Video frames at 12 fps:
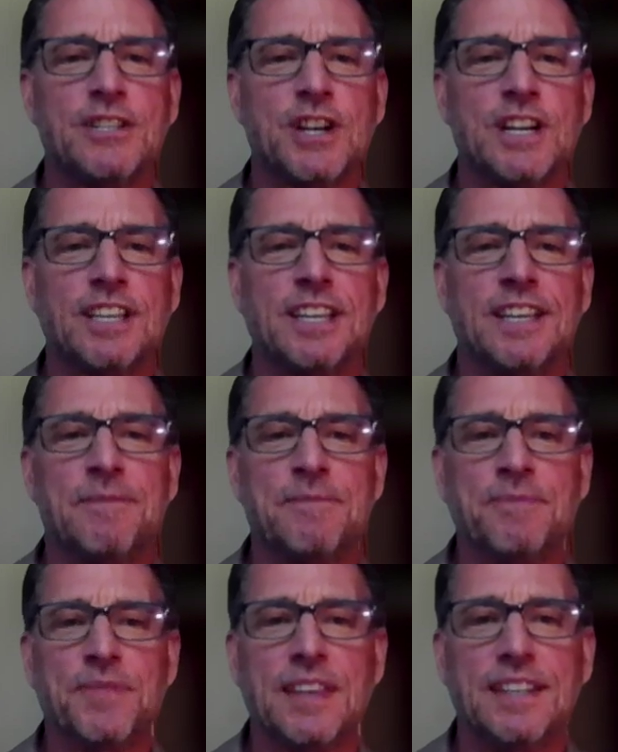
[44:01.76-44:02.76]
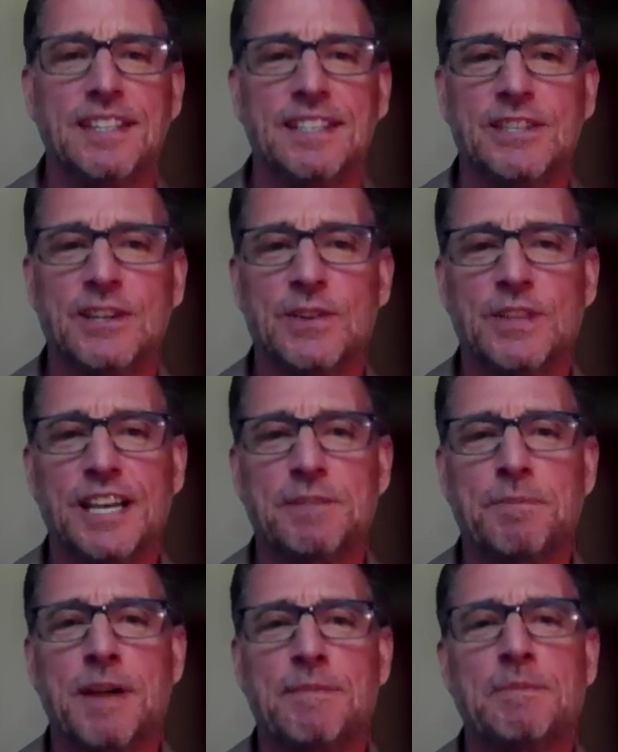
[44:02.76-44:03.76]
junkie. So that's
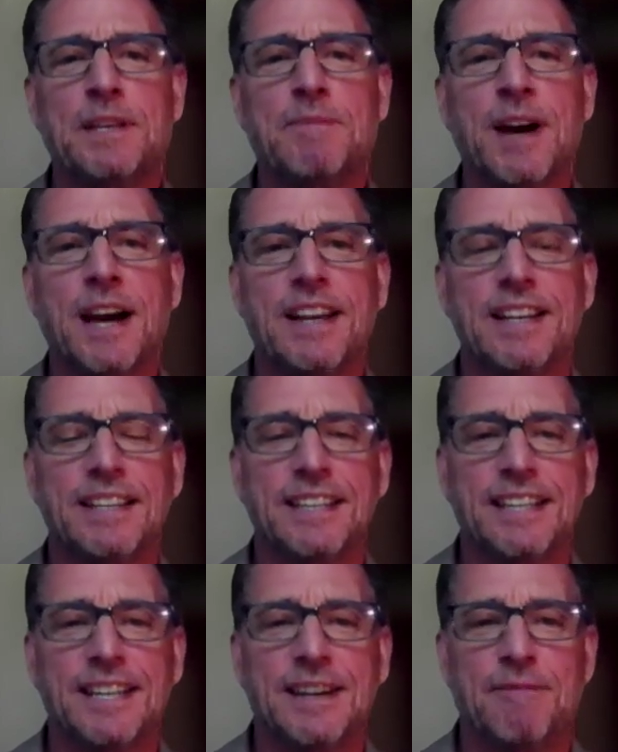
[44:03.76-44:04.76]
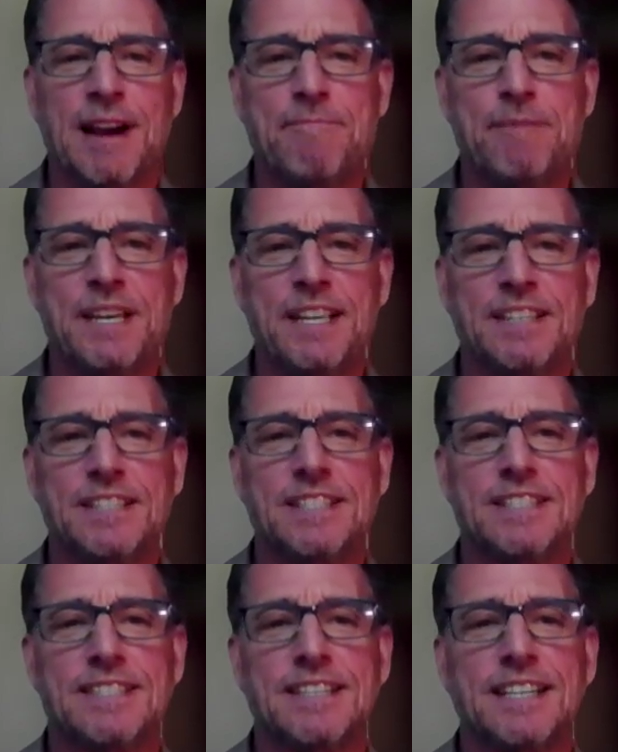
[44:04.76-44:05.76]
probably my
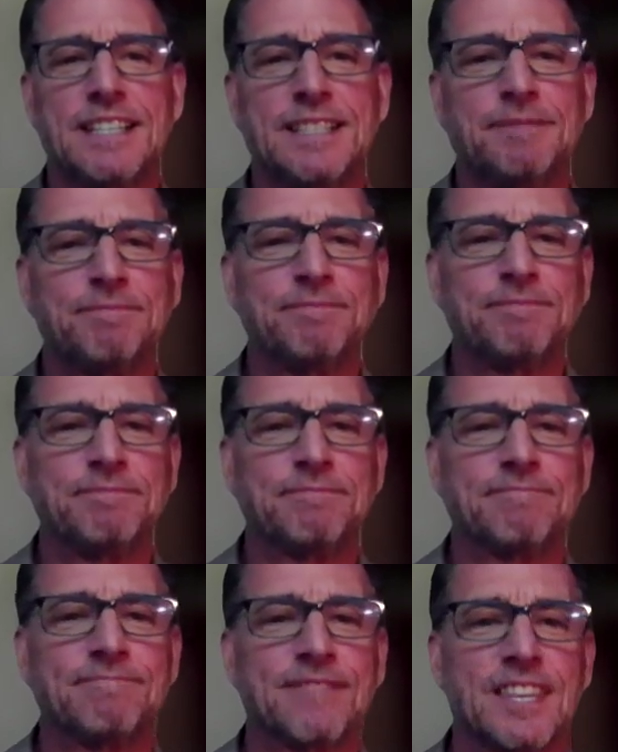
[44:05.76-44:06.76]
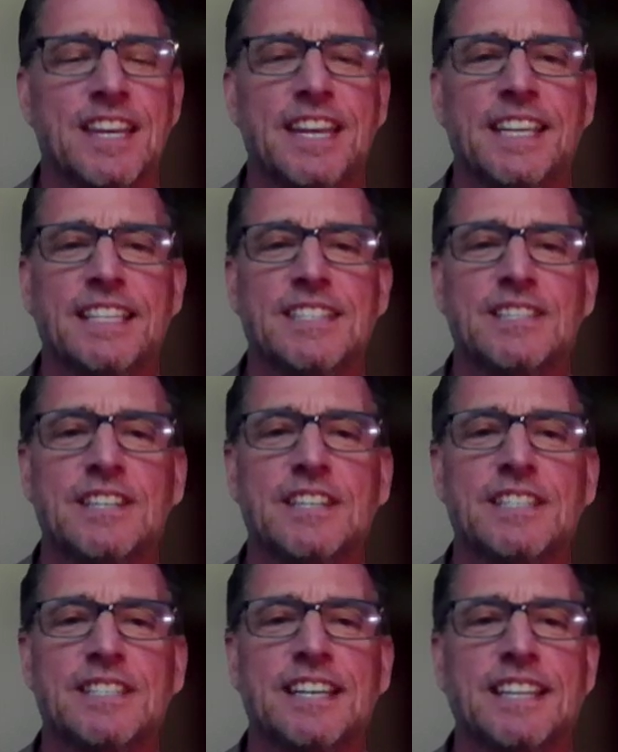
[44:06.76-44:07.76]
biggest thing
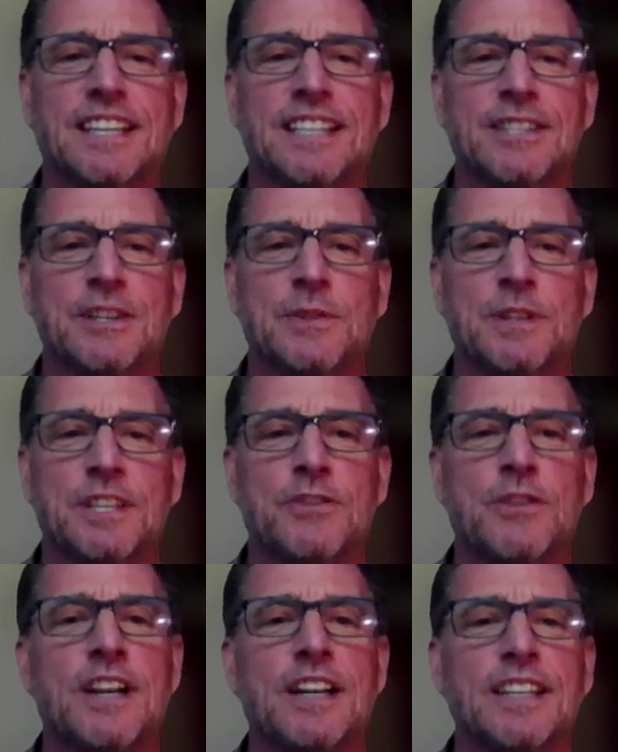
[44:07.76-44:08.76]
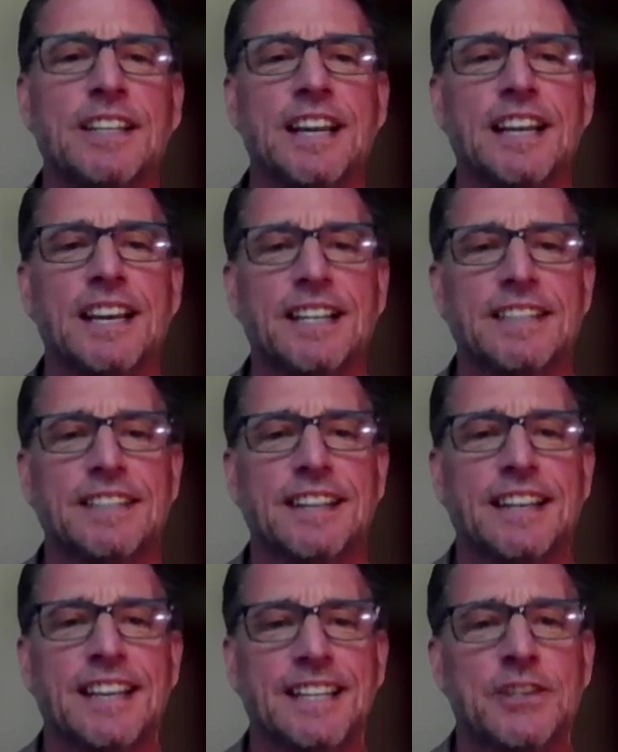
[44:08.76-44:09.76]
is anything to do with adrenaline. I
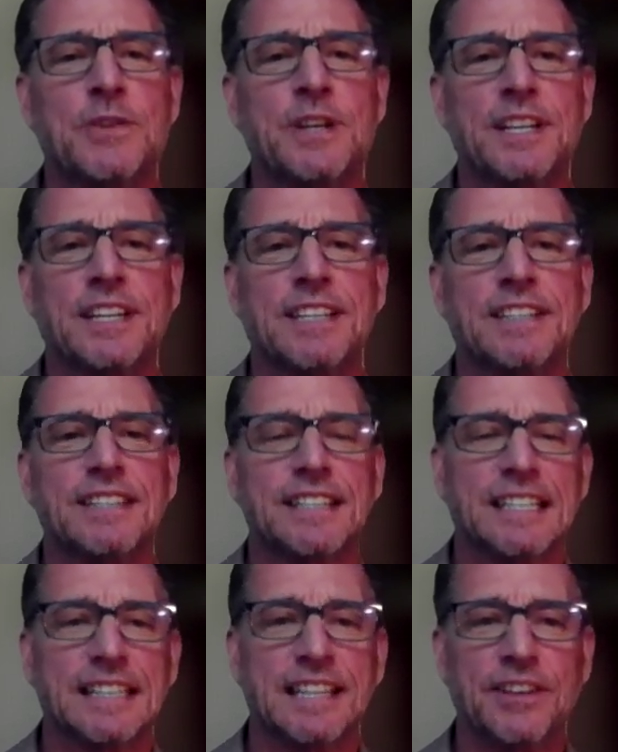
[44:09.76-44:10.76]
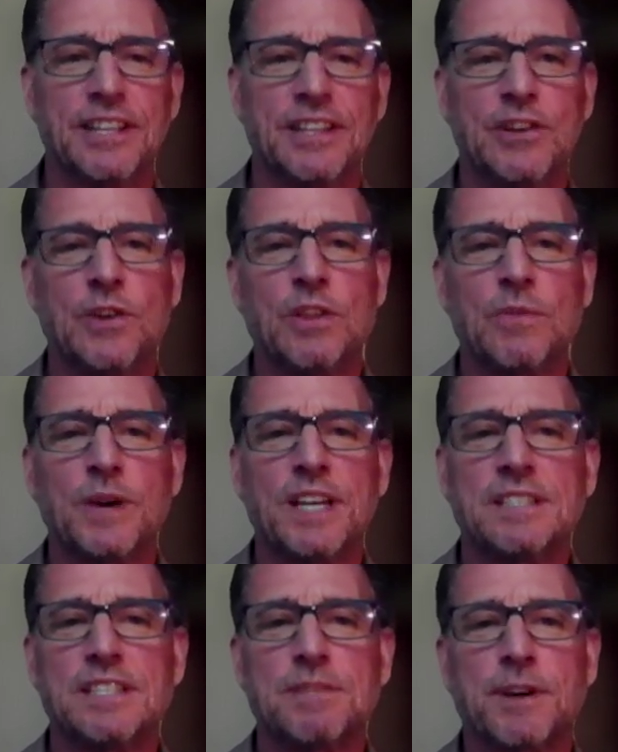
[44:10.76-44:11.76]
like doing, and living in the
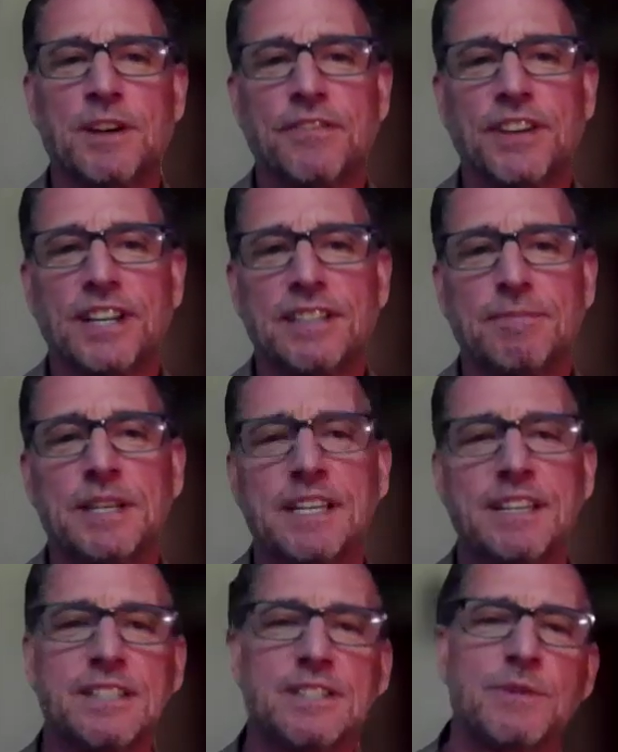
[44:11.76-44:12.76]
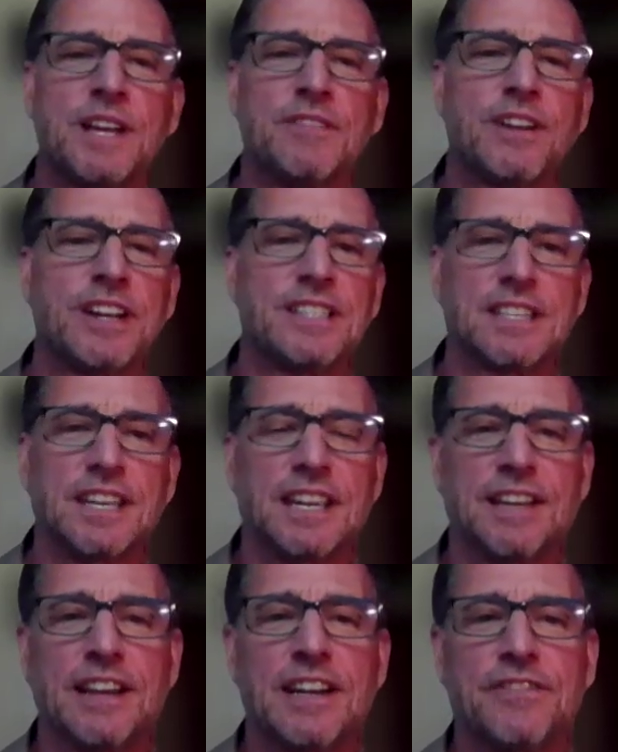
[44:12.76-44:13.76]
Northwest is perfect because we have great
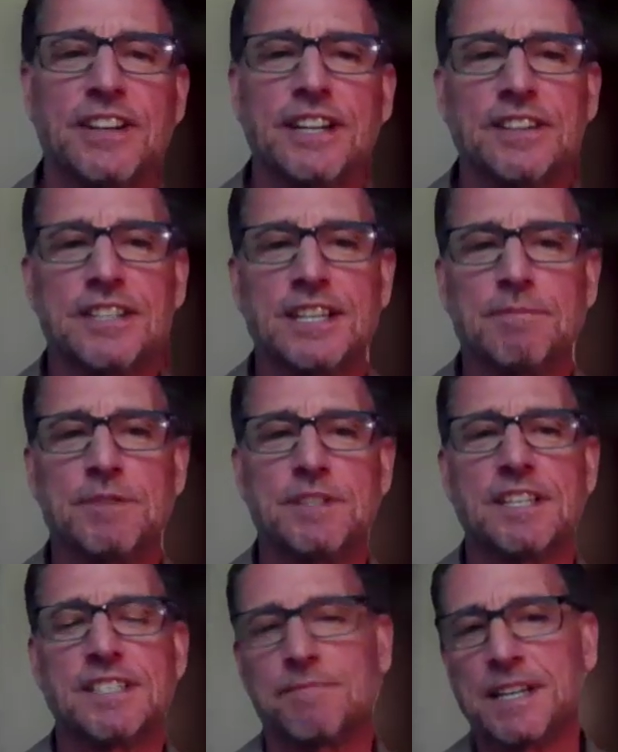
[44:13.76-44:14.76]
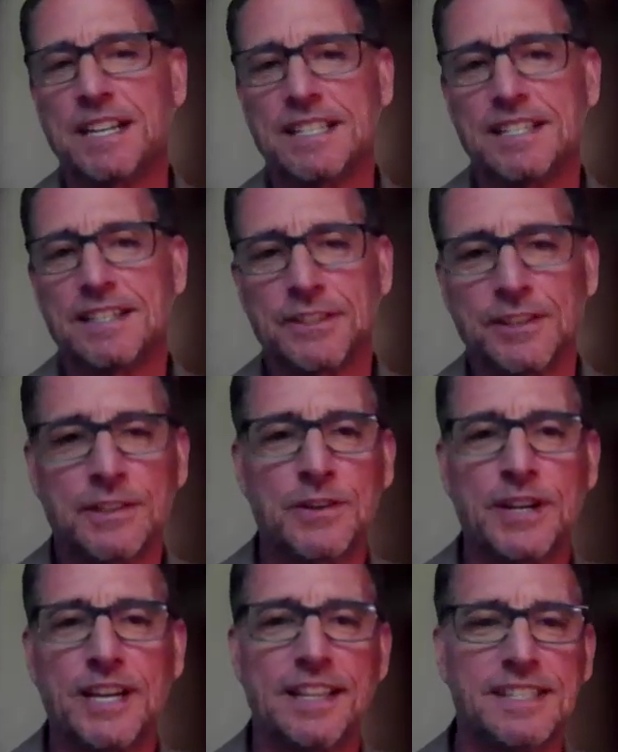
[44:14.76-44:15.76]
skiing at our fingertips. Doesn't mean I still don't
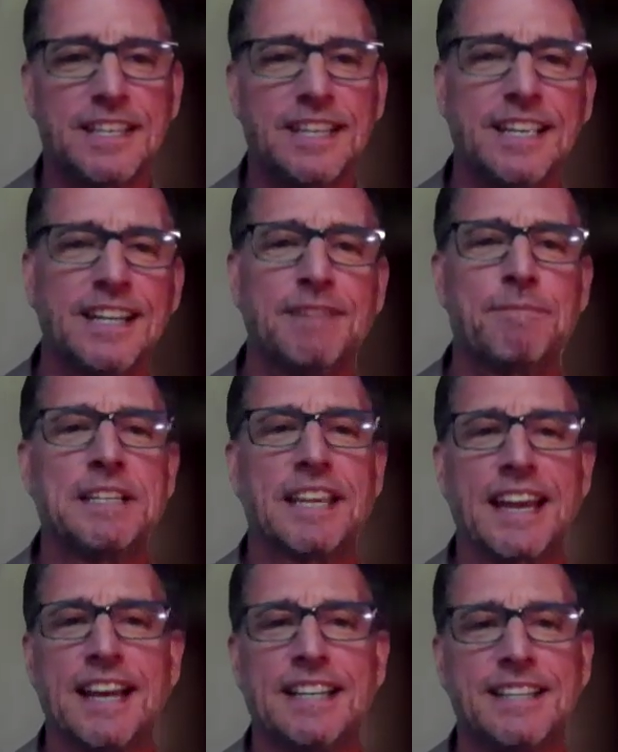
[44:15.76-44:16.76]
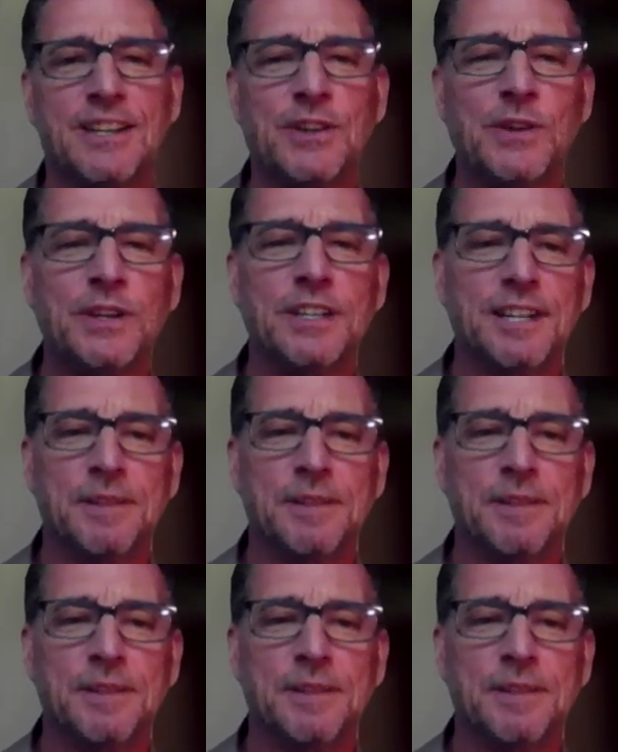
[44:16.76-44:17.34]
go heli skiing up in Canada or